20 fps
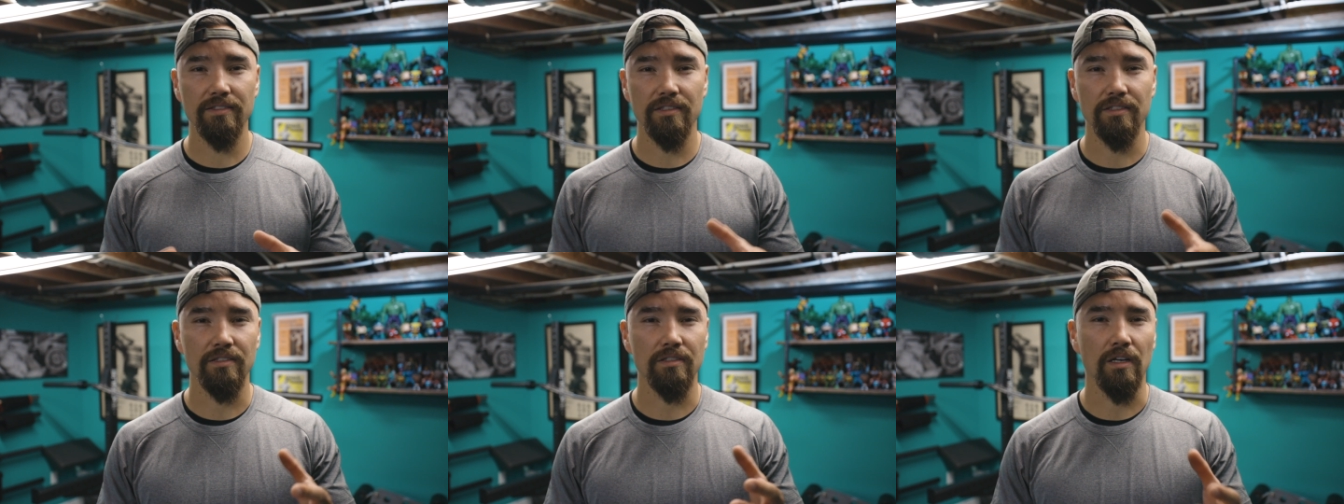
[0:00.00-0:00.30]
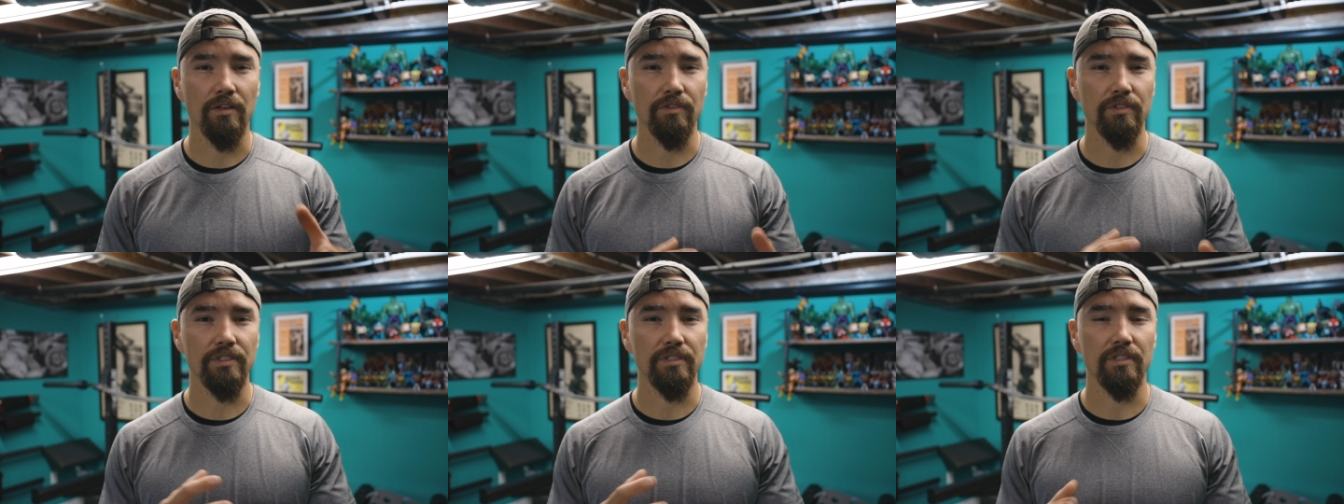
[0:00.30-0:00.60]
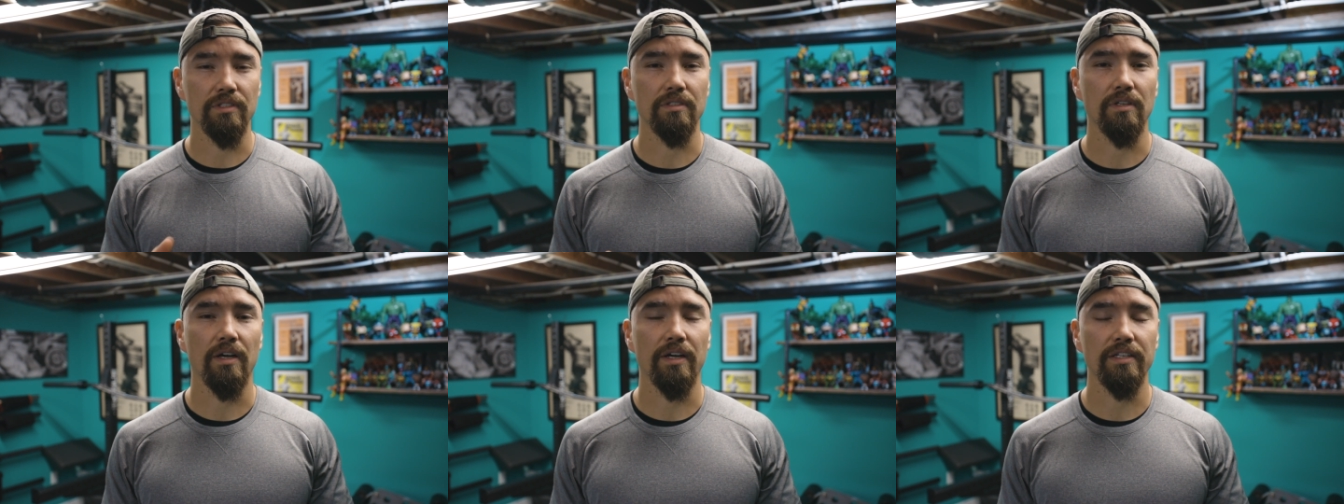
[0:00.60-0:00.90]
It's not really
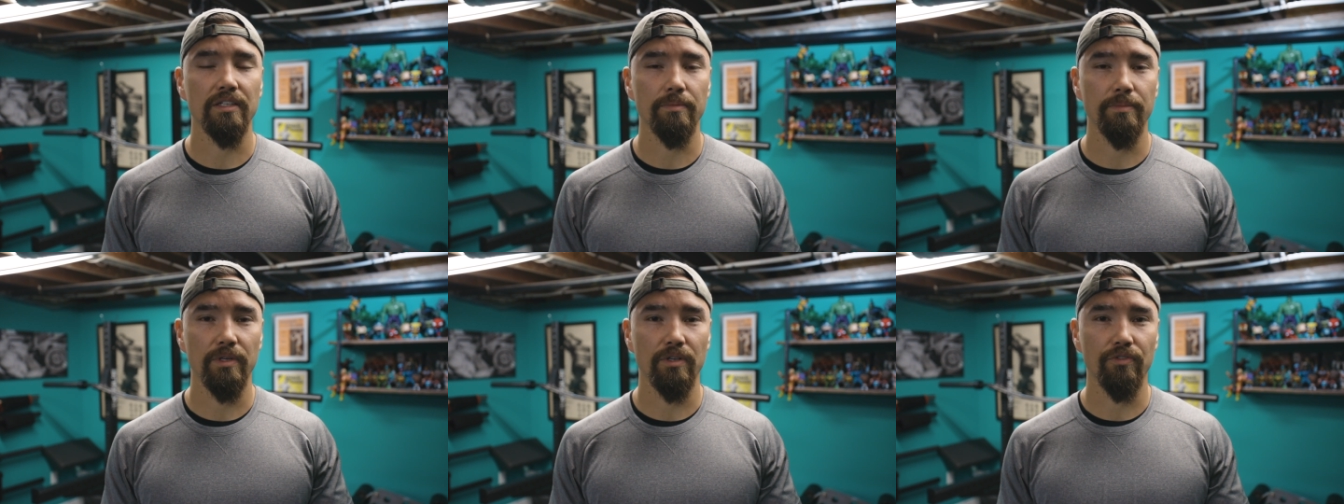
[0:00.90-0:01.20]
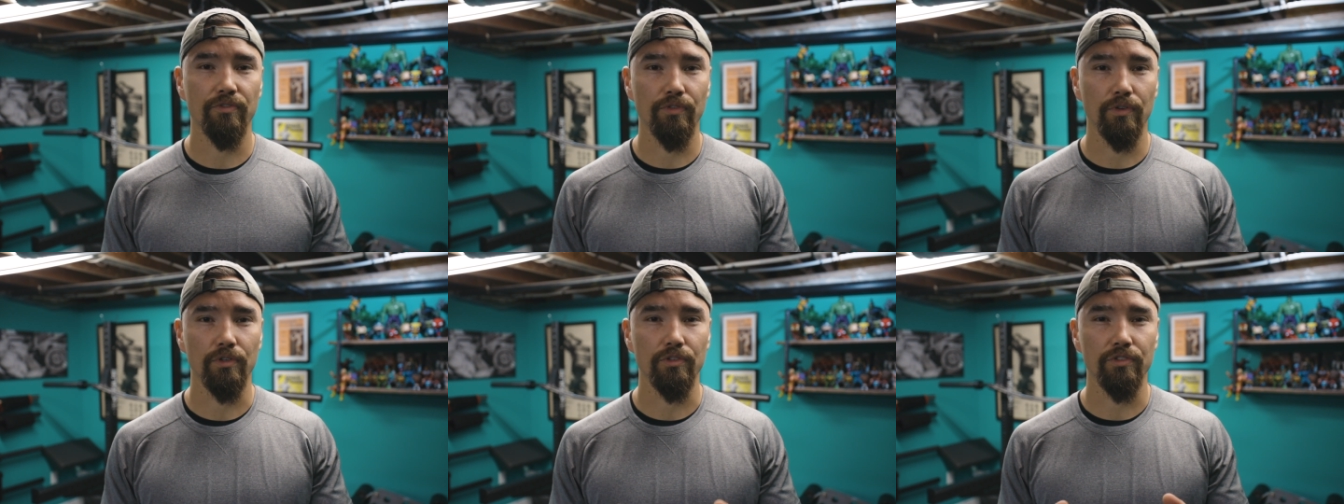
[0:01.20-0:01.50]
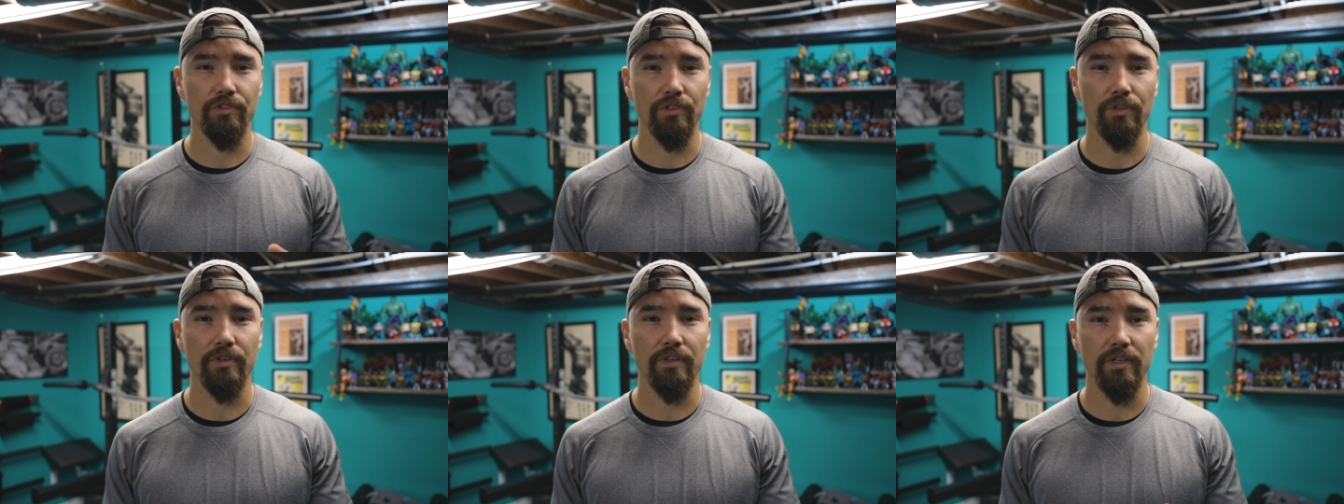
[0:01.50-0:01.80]
designed to be a full
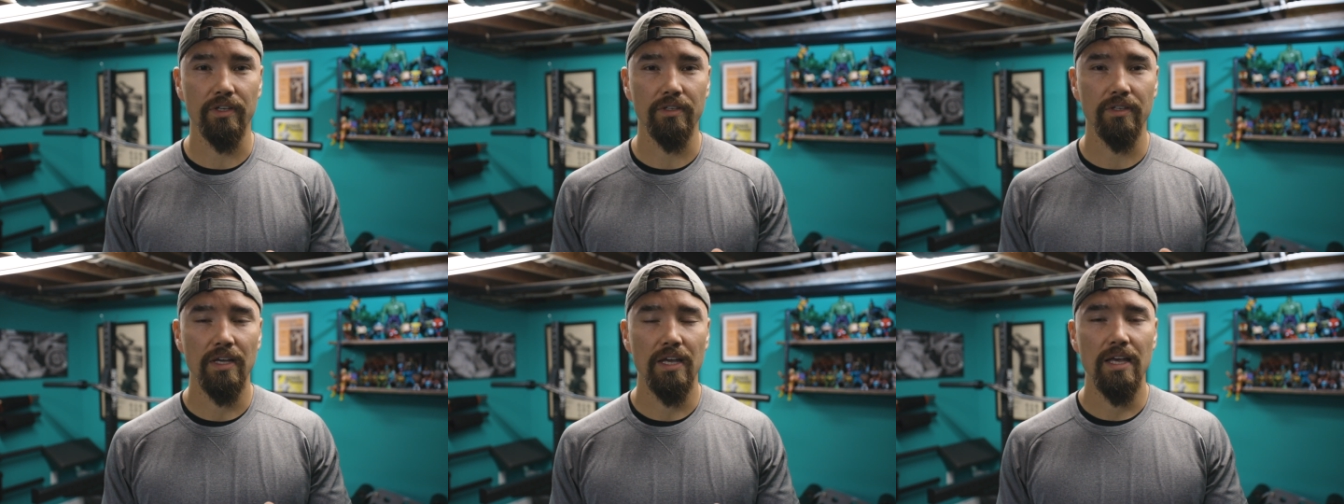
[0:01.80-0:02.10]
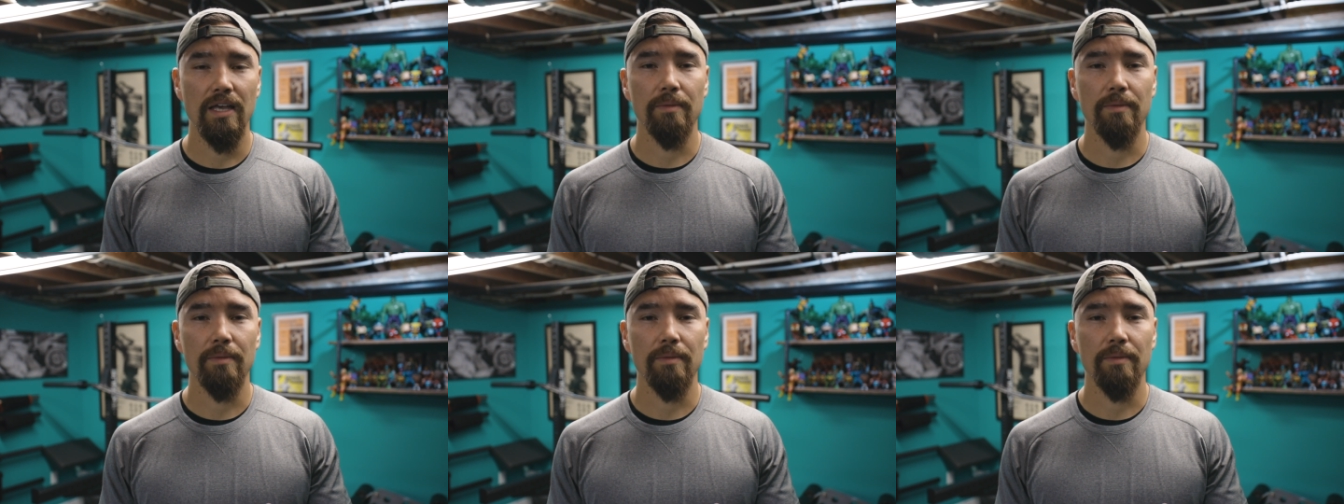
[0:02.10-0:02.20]
circuit